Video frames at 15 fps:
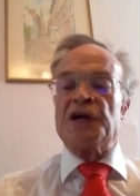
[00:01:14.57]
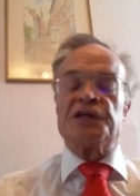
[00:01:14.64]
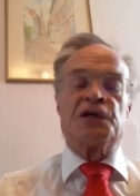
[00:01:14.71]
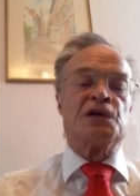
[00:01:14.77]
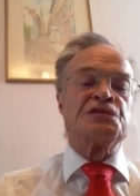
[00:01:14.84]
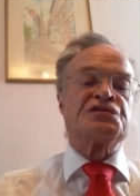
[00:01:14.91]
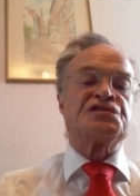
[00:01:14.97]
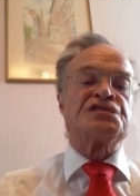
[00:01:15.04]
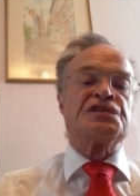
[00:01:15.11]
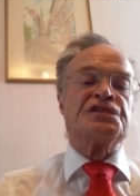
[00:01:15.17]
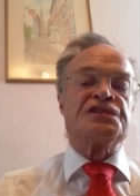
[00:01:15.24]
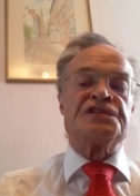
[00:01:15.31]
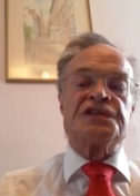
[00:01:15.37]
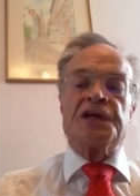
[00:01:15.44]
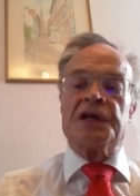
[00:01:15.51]

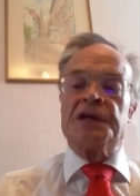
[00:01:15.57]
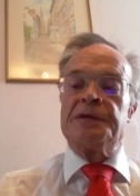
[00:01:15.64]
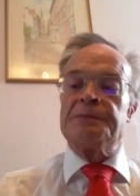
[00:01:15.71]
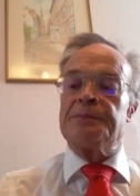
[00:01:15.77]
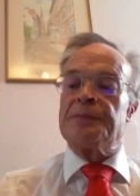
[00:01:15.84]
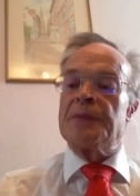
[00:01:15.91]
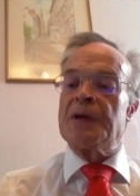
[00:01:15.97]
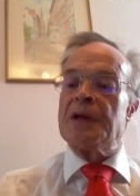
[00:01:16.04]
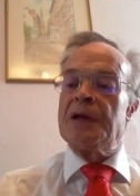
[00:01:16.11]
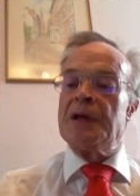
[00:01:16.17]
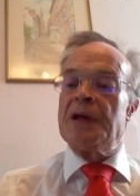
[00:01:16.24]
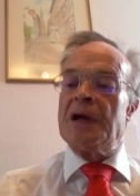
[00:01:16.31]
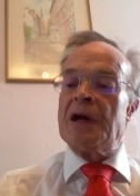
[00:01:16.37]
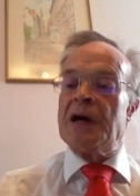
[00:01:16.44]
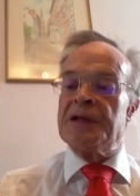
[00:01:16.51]
constancy,
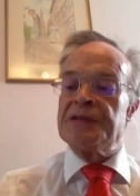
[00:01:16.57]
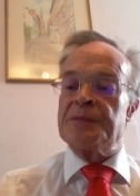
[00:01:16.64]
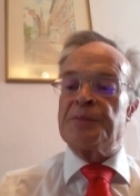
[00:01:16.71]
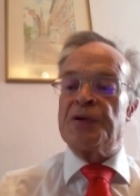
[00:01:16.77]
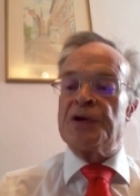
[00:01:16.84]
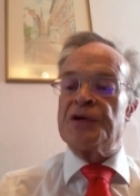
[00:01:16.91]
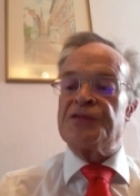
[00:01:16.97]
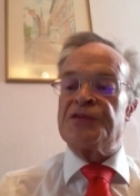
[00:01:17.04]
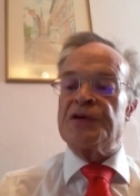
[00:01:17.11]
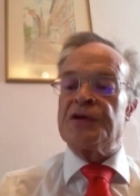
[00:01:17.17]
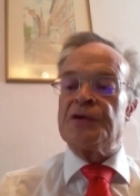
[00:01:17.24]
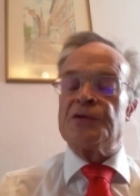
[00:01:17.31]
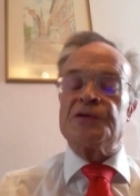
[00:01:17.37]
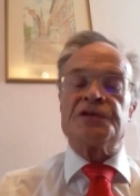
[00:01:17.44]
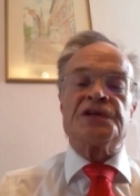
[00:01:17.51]
and the
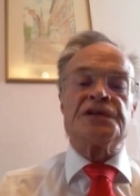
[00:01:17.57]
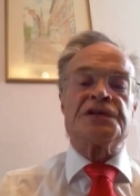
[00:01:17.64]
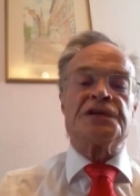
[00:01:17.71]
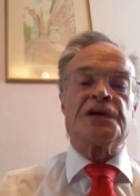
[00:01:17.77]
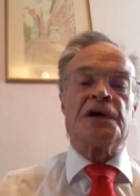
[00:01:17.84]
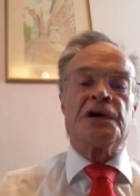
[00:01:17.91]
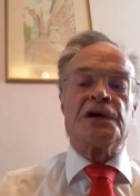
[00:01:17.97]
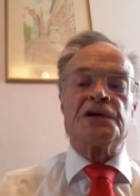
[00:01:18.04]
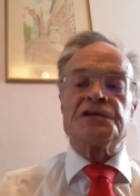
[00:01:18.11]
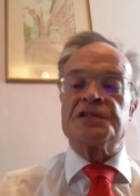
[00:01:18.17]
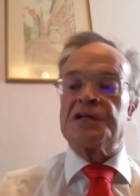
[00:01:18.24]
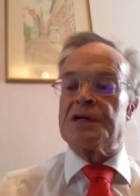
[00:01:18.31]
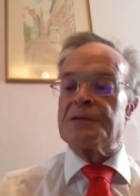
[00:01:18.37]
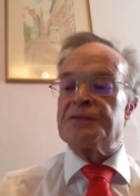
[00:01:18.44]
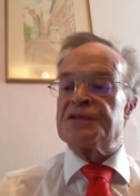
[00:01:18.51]
persecutions and
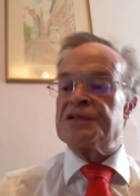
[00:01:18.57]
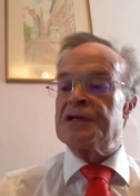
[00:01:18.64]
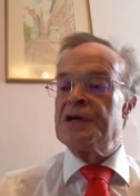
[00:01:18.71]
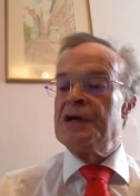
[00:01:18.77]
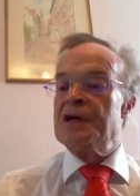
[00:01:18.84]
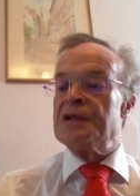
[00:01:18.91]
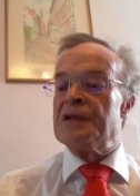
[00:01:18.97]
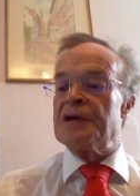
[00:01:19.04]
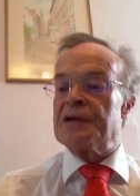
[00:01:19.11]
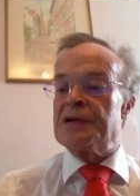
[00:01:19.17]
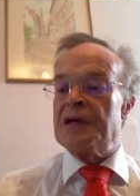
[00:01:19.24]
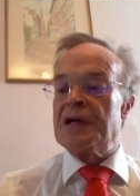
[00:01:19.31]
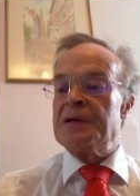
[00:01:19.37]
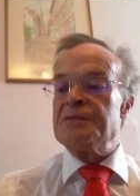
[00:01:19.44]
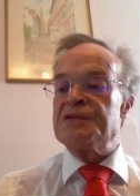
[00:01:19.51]
hardships that
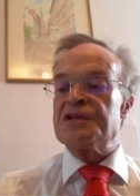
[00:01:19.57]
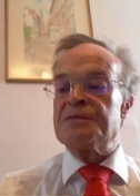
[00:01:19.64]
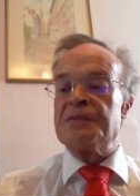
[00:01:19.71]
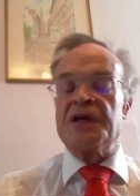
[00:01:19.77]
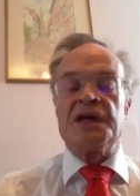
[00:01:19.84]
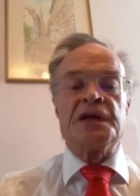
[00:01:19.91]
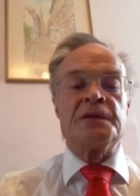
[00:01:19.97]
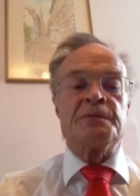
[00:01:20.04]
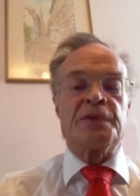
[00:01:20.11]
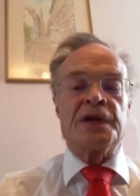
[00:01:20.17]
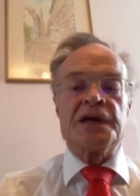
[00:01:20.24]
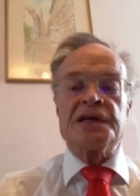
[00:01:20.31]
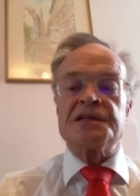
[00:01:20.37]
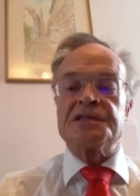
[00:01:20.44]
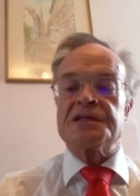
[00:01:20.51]
came to me in
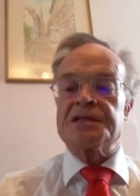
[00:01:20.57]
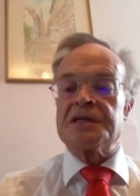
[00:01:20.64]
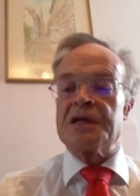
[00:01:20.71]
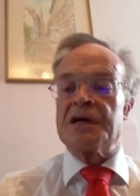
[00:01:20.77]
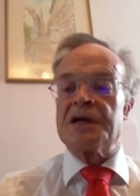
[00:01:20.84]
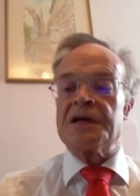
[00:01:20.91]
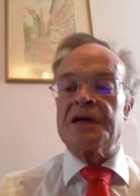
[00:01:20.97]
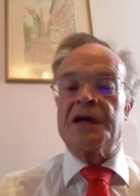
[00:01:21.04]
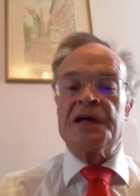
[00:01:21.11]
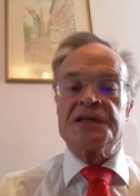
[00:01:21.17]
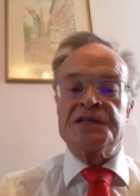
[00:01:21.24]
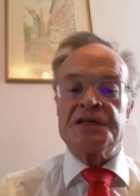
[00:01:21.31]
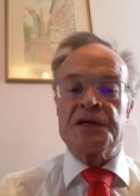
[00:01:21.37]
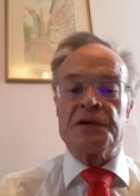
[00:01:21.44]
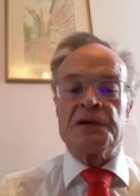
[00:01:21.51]
places like
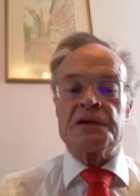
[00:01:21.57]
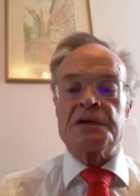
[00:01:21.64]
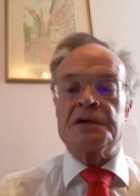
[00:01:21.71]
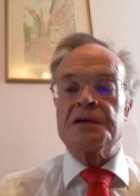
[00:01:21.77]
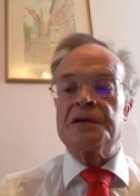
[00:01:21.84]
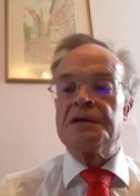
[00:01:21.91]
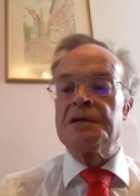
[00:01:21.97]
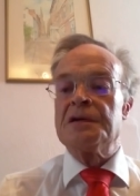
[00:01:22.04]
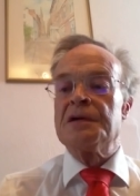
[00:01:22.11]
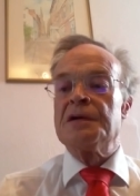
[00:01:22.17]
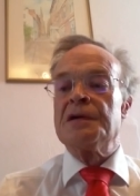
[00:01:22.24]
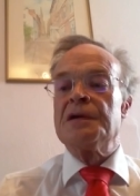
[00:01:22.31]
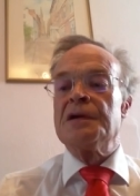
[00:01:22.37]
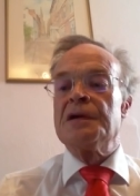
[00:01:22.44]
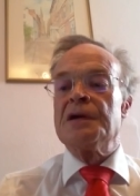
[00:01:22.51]
Antioch,
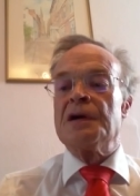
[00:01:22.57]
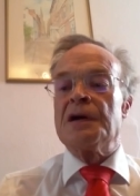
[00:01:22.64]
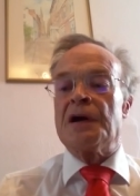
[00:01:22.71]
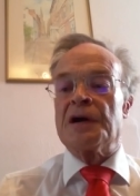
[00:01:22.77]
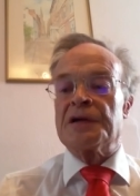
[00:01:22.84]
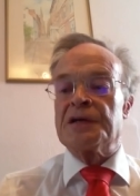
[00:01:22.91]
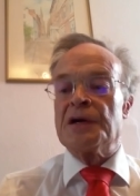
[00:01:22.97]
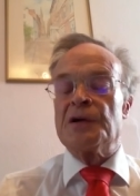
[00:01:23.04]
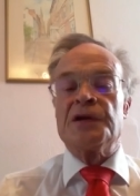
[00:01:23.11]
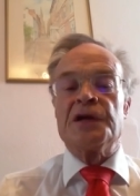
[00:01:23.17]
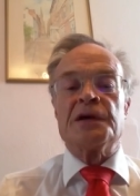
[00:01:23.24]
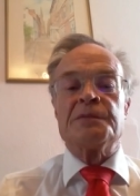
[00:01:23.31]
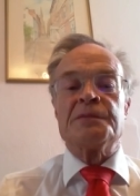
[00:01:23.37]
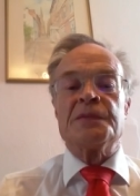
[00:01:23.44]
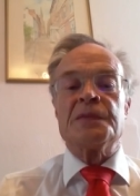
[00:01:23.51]

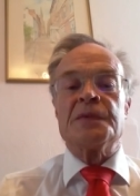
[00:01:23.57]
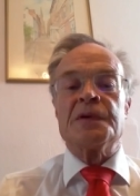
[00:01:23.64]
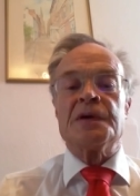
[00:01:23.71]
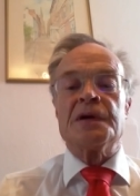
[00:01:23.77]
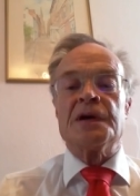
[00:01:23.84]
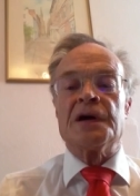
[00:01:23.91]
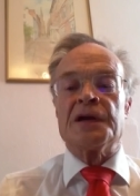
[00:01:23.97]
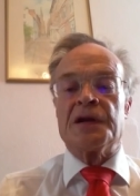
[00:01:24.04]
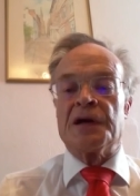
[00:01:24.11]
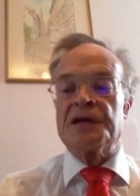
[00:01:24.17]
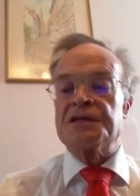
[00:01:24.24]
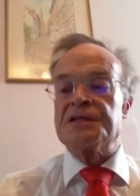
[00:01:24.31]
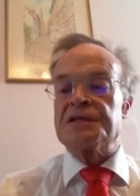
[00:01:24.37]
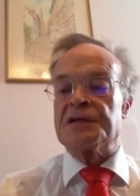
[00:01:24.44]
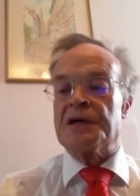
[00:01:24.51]
Iconium, and
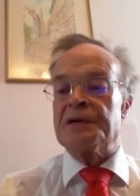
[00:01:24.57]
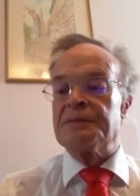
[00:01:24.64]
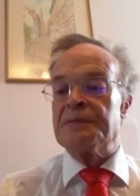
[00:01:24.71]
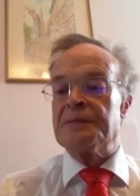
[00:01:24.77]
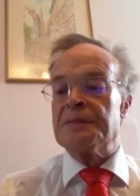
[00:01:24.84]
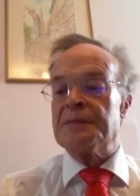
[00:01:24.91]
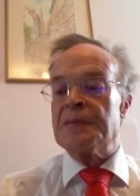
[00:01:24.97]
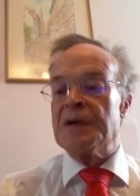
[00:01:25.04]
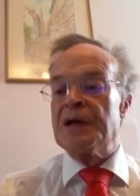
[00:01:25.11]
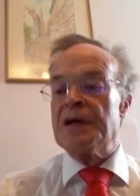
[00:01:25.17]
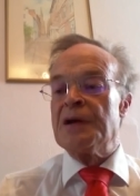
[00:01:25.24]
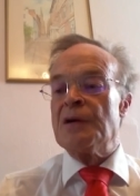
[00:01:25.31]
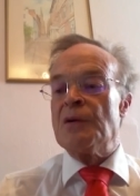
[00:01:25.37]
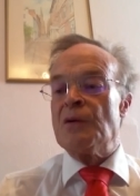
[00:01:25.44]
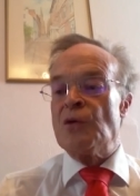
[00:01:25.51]
Lystra
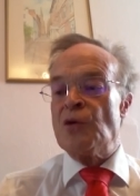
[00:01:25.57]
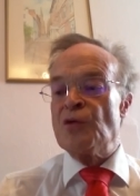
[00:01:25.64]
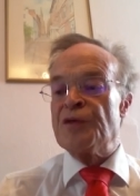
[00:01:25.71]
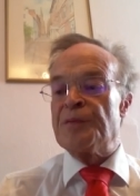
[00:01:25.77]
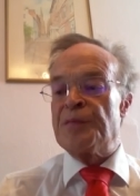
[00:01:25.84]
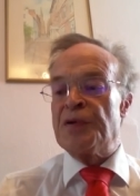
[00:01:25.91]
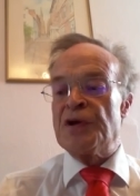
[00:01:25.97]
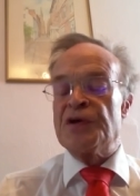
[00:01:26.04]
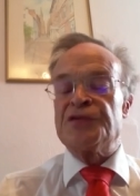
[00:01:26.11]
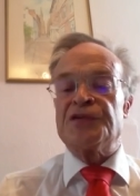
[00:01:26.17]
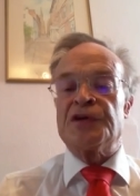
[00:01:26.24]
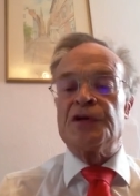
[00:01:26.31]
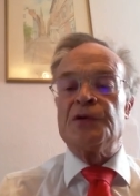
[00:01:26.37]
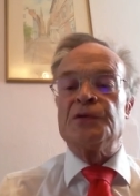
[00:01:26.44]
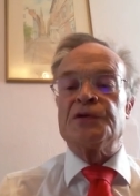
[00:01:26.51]
all the
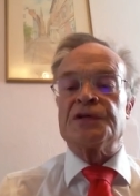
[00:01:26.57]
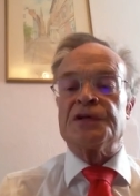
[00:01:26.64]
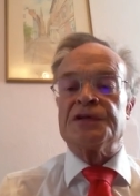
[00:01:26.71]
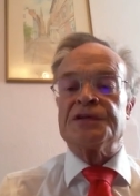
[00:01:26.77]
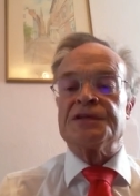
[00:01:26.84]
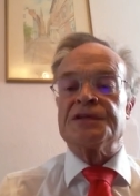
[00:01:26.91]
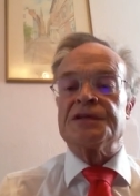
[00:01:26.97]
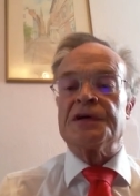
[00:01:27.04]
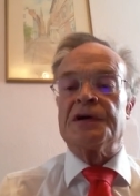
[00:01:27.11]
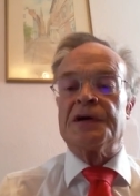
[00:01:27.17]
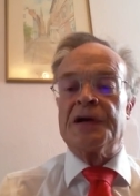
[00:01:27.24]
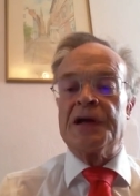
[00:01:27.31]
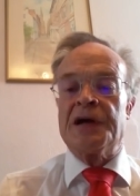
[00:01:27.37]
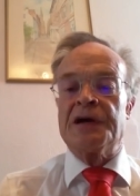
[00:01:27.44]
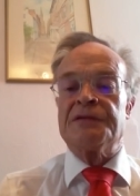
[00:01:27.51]
persecutions I
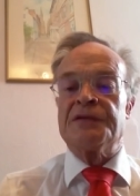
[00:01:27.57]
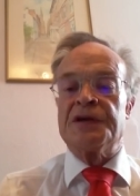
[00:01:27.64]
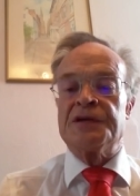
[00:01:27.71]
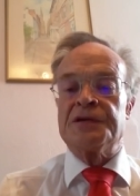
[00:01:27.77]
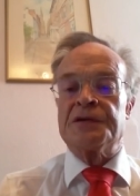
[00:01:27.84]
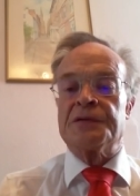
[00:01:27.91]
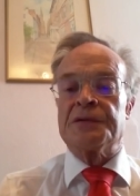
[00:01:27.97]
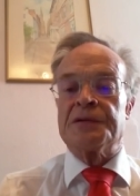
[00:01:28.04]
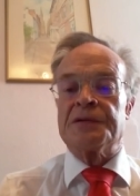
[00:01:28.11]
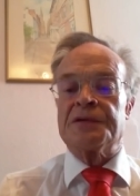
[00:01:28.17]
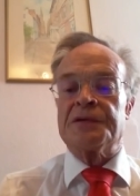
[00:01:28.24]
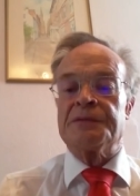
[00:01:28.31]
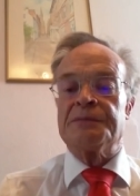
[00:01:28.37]
have endured.